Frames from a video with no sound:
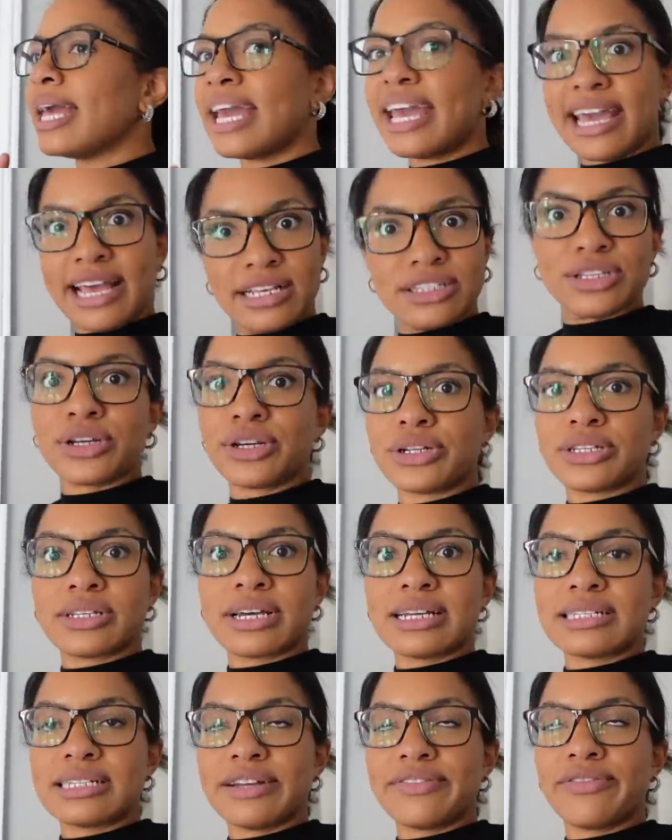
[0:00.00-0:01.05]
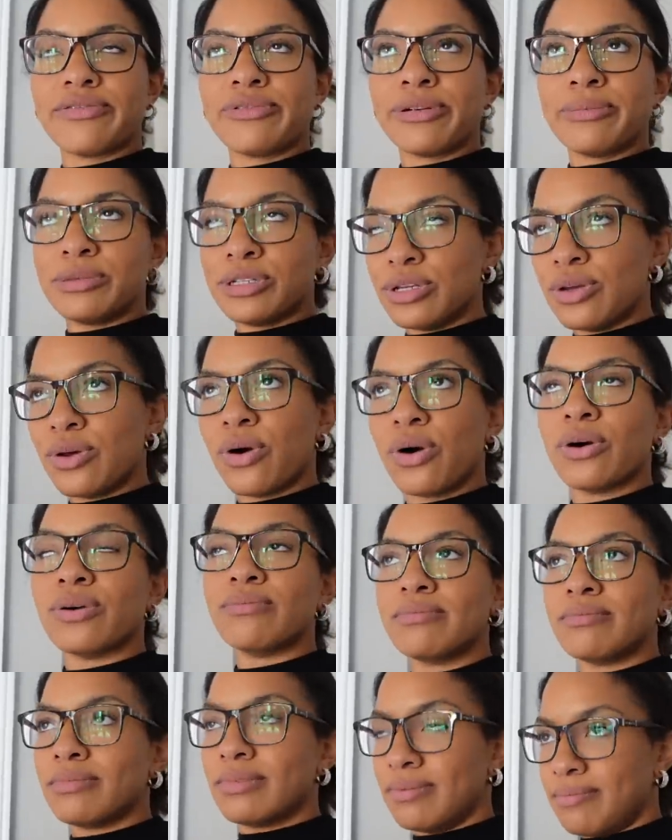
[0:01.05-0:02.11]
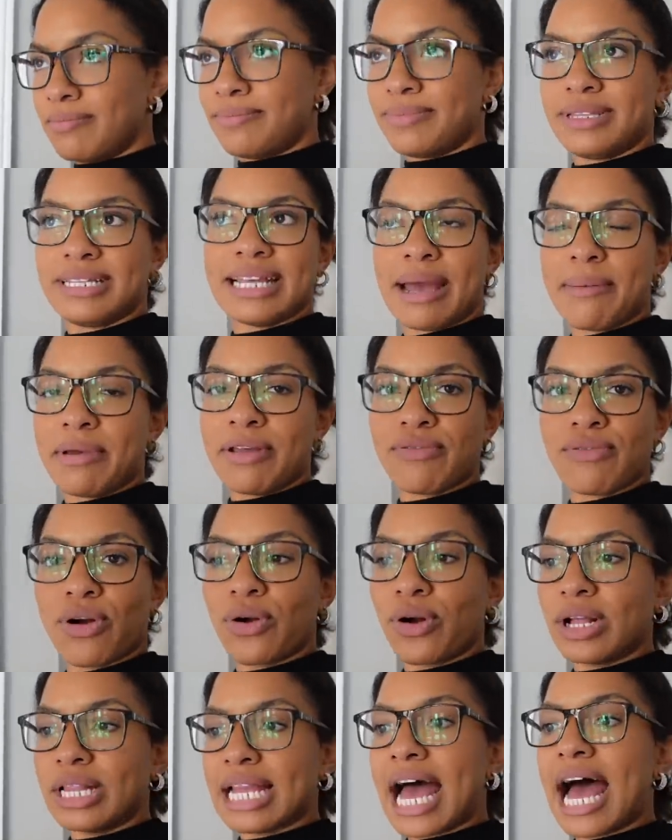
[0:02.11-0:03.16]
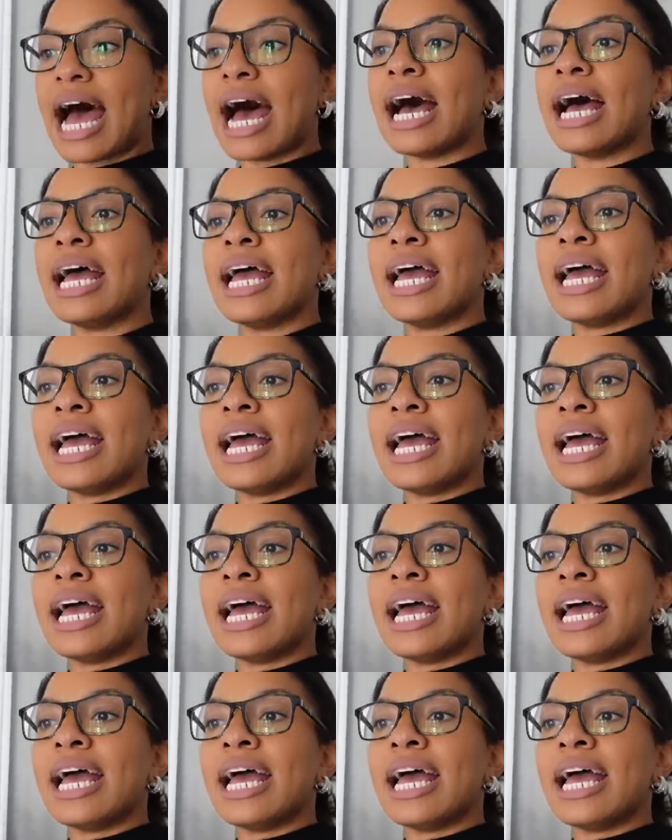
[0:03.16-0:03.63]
It is a good sized living room, do not get me wrong on that,